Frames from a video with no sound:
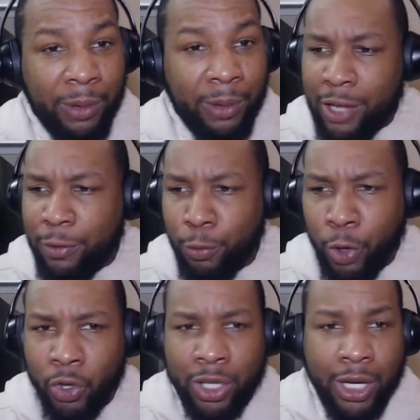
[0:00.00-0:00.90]
Xavier
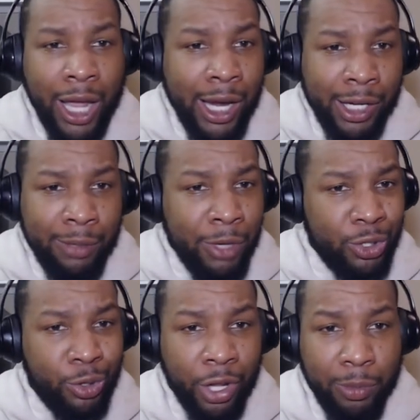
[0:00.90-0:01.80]
Worthy and A.D.
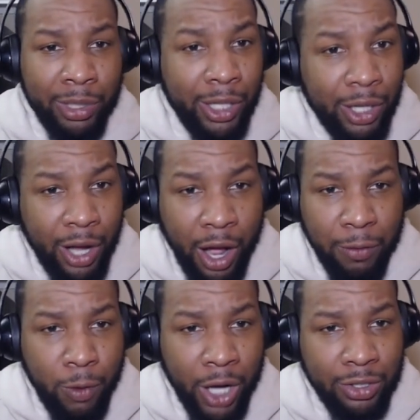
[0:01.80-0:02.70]
Mitchell on the
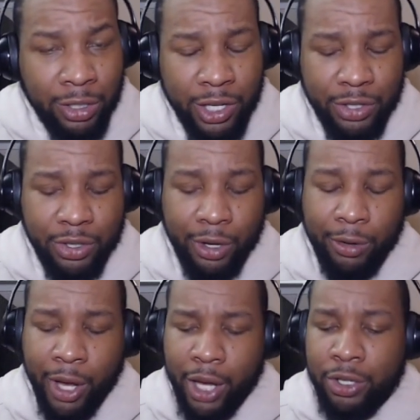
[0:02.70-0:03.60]
Biletnikoff watch list.
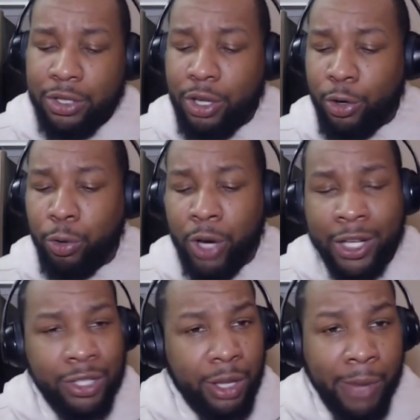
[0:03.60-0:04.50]
So just a
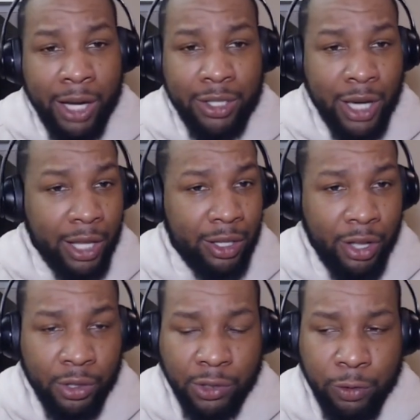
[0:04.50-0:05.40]
crazy amount of talent
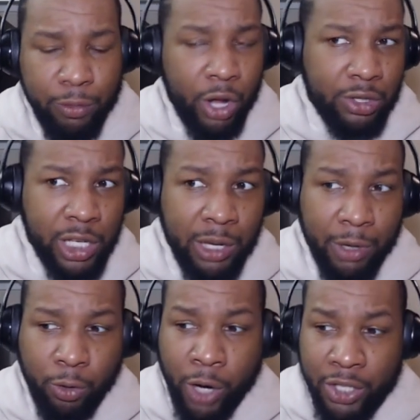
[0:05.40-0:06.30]
on this football team,
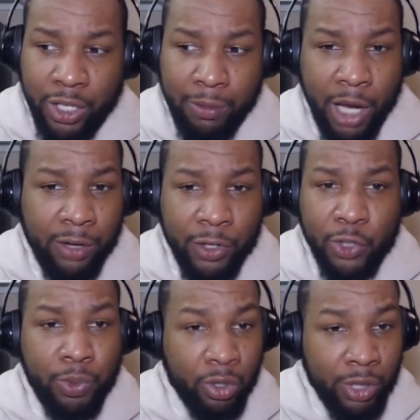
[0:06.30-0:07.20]
a crazy amount of
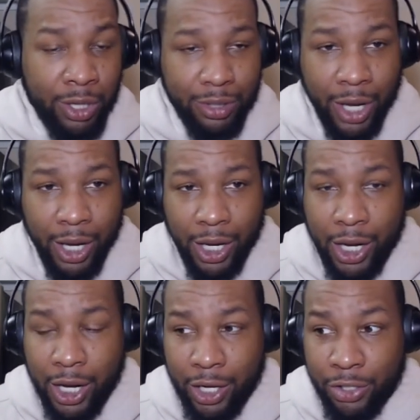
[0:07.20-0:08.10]
experience.
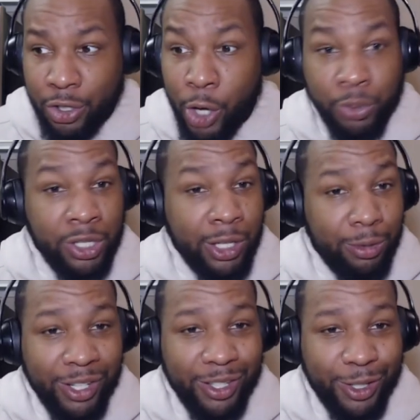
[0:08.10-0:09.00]
And it's no
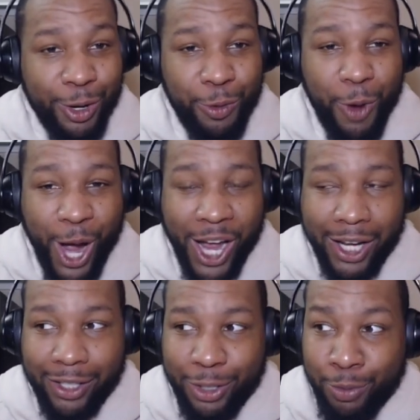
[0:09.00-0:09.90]
secret
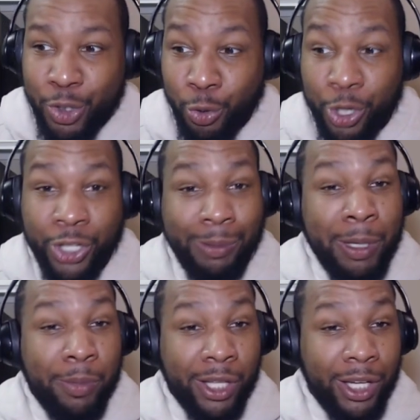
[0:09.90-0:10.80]
why the majority of the
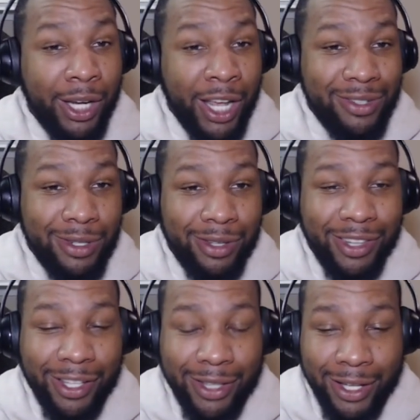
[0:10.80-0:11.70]
people in the nation
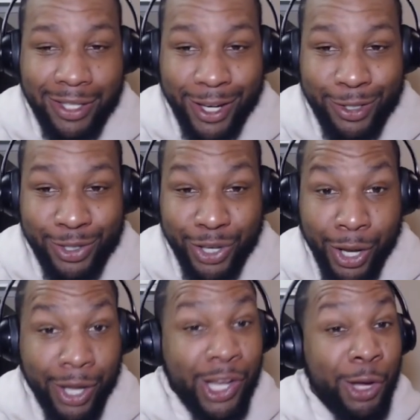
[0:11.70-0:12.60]
think that Texas
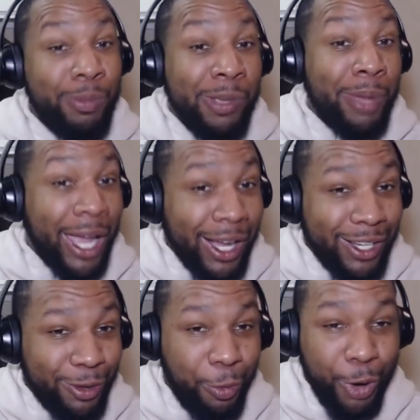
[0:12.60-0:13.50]
could be
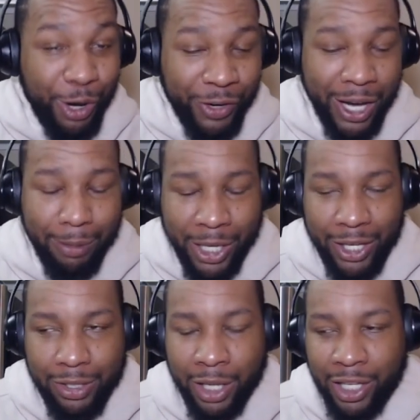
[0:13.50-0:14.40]
back, whatever that
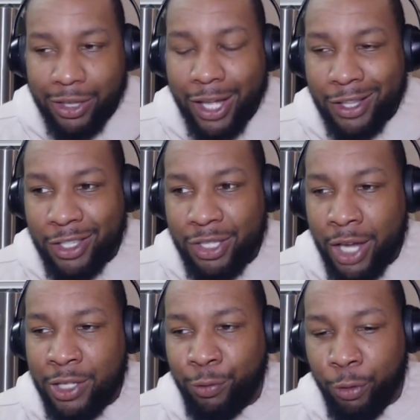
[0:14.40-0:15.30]
means. They think that this
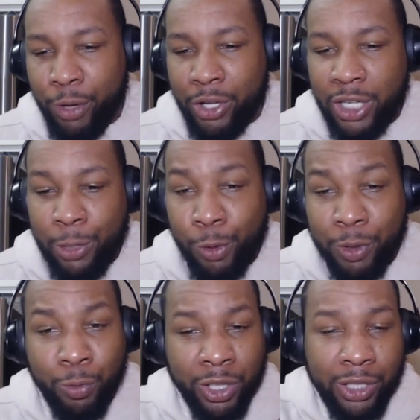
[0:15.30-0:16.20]
Texas football team will
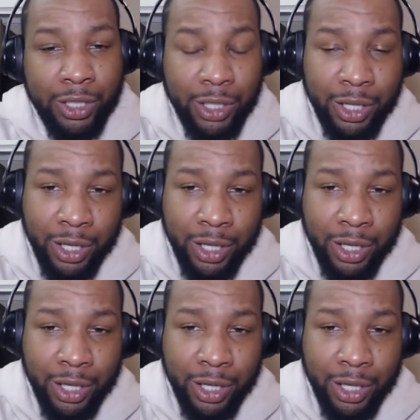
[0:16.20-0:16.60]
be really good.